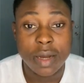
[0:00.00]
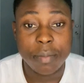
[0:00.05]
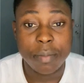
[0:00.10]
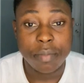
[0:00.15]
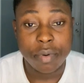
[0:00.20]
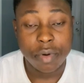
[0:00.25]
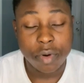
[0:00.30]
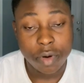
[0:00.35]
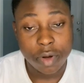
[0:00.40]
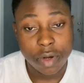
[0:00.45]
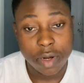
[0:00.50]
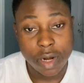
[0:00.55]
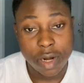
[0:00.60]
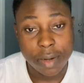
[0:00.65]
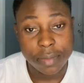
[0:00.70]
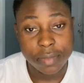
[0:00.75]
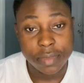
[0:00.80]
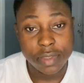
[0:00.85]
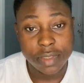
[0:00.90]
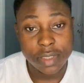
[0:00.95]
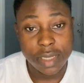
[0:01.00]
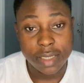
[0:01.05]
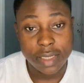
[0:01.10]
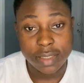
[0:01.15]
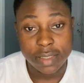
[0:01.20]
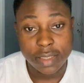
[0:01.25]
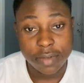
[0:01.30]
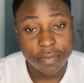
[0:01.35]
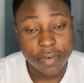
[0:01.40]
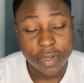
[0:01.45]
programs
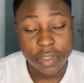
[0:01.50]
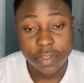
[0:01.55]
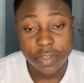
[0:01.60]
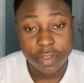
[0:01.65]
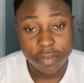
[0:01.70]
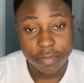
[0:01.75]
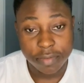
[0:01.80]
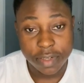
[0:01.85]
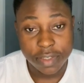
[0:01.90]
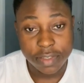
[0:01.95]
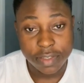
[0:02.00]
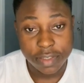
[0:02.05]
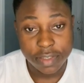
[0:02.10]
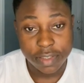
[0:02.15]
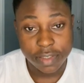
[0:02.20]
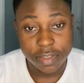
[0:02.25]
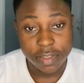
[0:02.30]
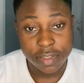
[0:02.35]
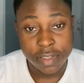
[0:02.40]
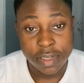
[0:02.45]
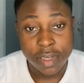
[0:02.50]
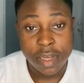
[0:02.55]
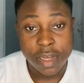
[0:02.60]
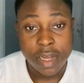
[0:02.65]
in different universities.